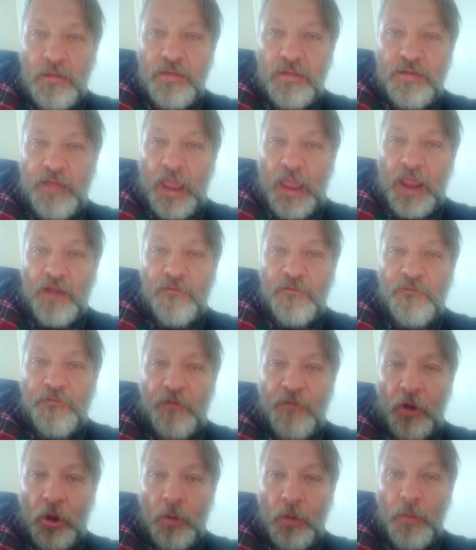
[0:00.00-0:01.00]
Stand
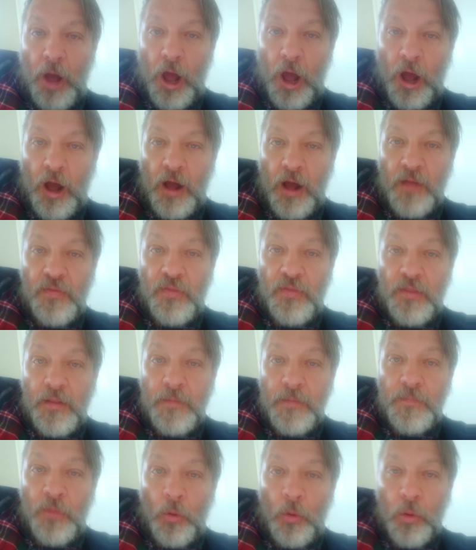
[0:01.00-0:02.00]
firm on
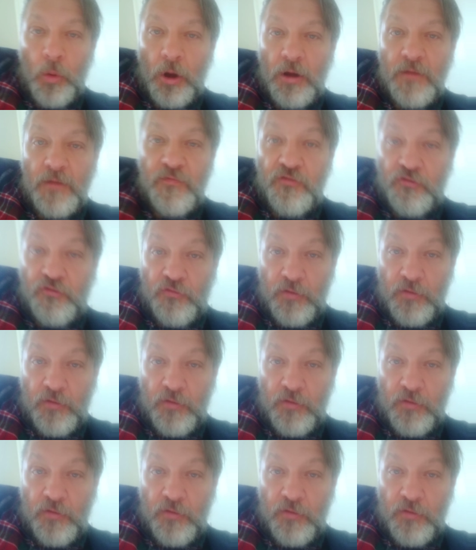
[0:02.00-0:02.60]
the word of